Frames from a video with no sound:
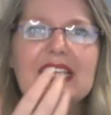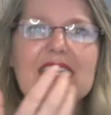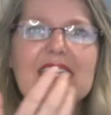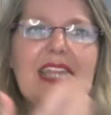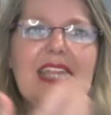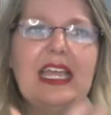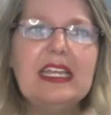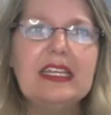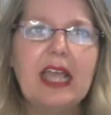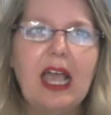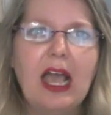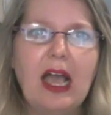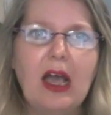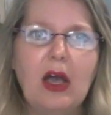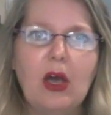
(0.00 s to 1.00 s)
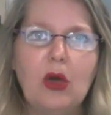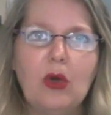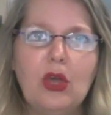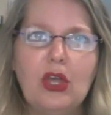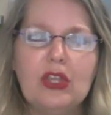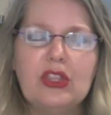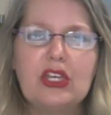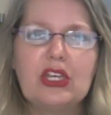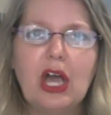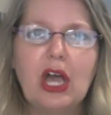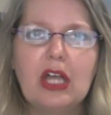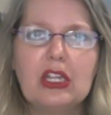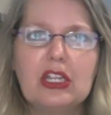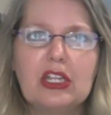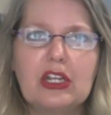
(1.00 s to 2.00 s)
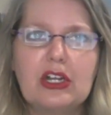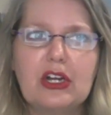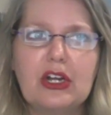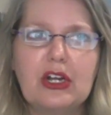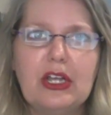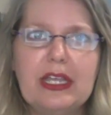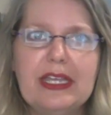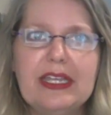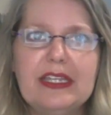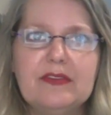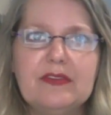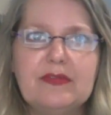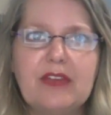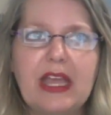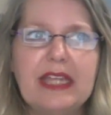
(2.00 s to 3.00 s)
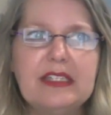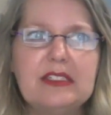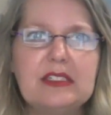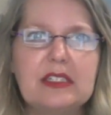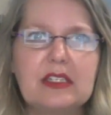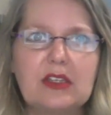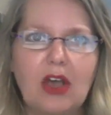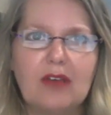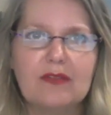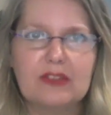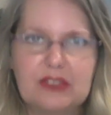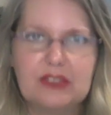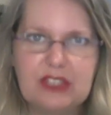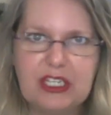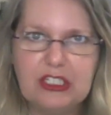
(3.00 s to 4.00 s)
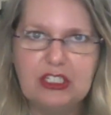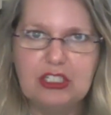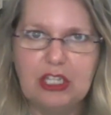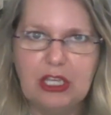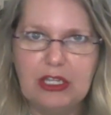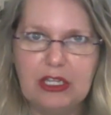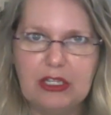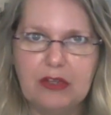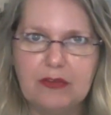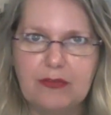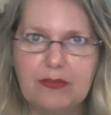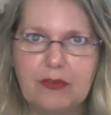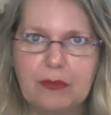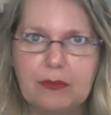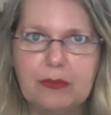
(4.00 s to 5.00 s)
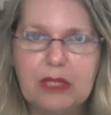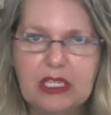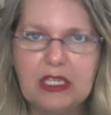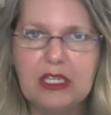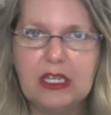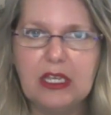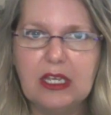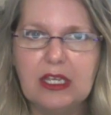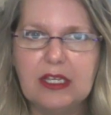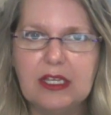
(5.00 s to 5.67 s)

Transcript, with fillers: like how the color invites the conversation for me